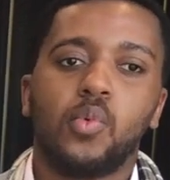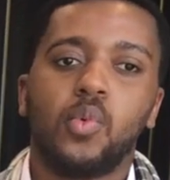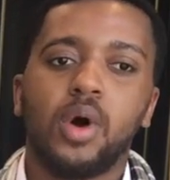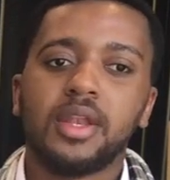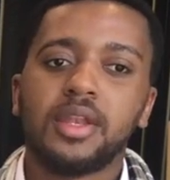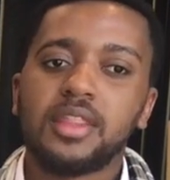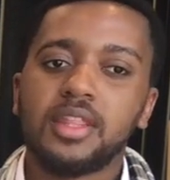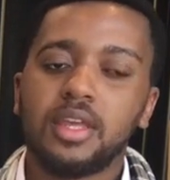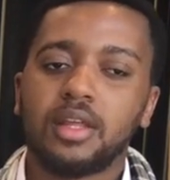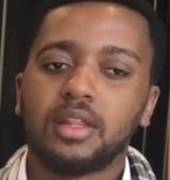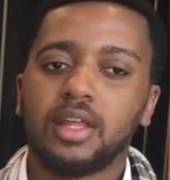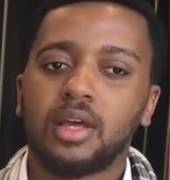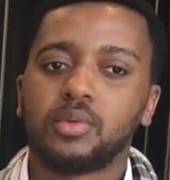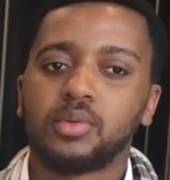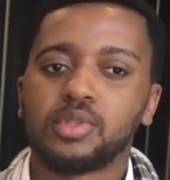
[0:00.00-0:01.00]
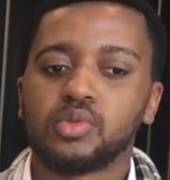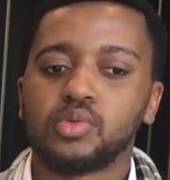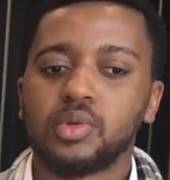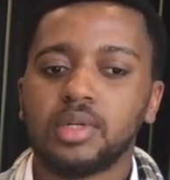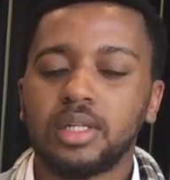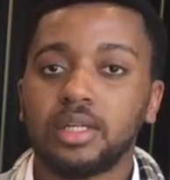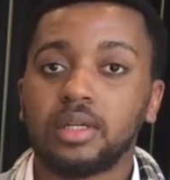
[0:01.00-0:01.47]
One thing that was
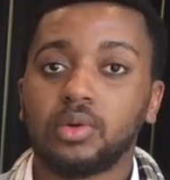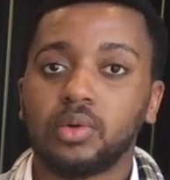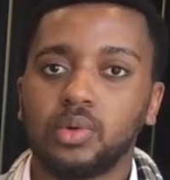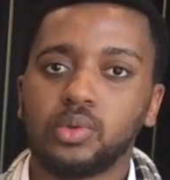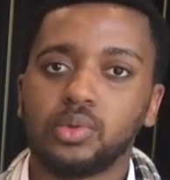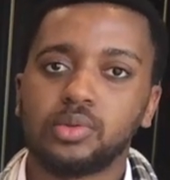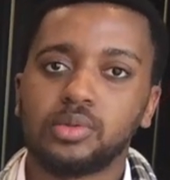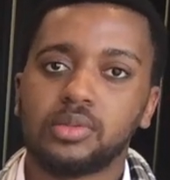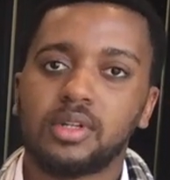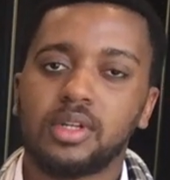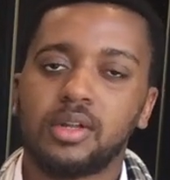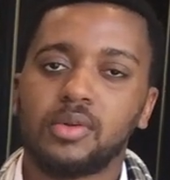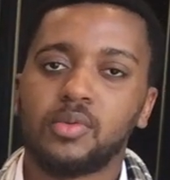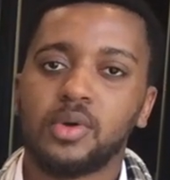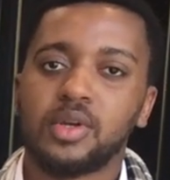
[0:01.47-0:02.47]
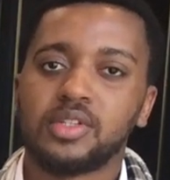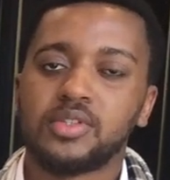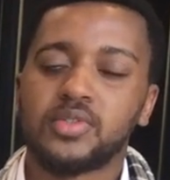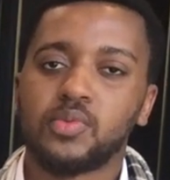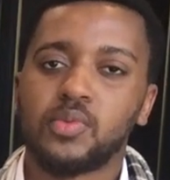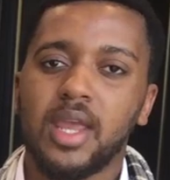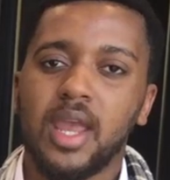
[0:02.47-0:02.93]
really cool
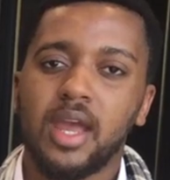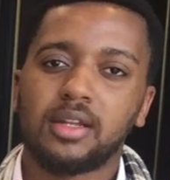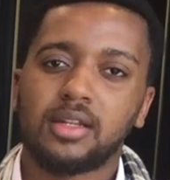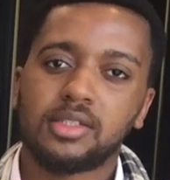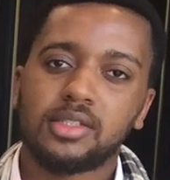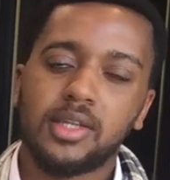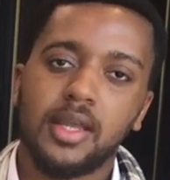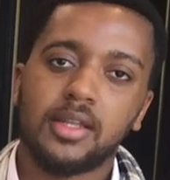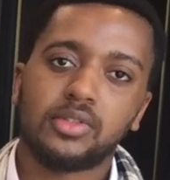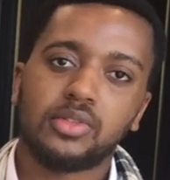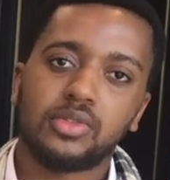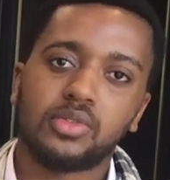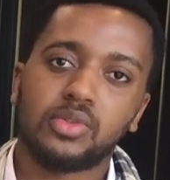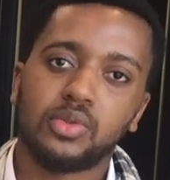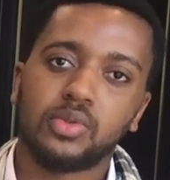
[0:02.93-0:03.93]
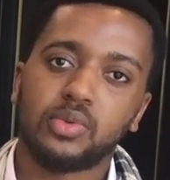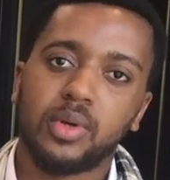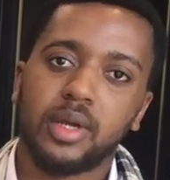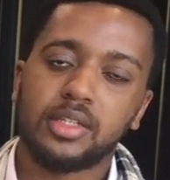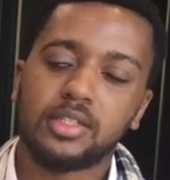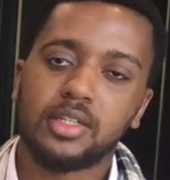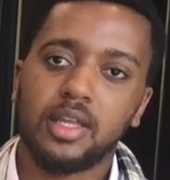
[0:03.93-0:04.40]
was we had a chance
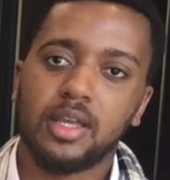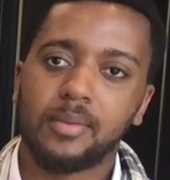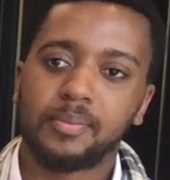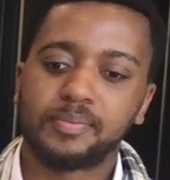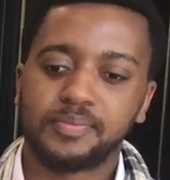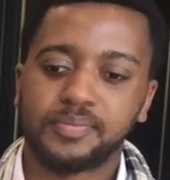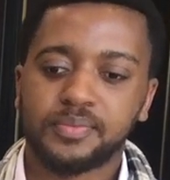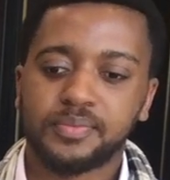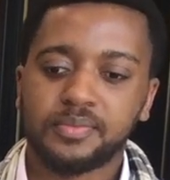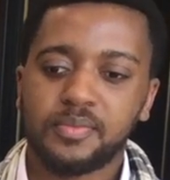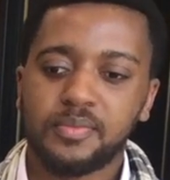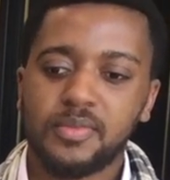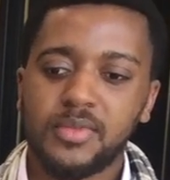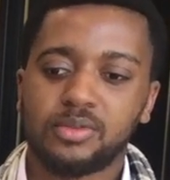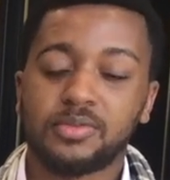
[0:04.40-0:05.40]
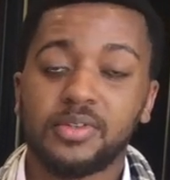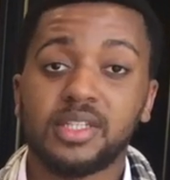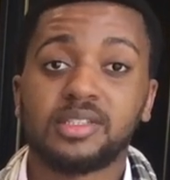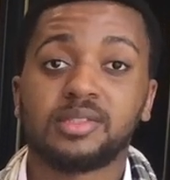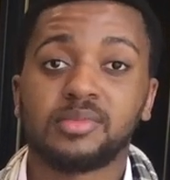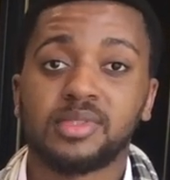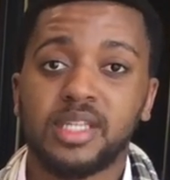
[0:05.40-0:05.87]
to actually um, to
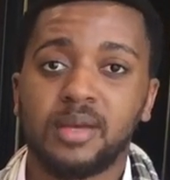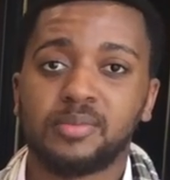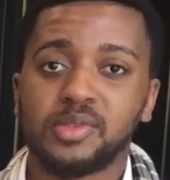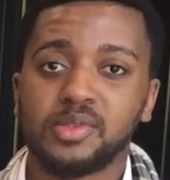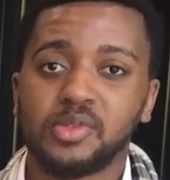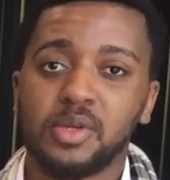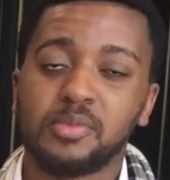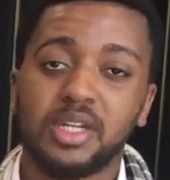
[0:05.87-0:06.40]
fix some samples.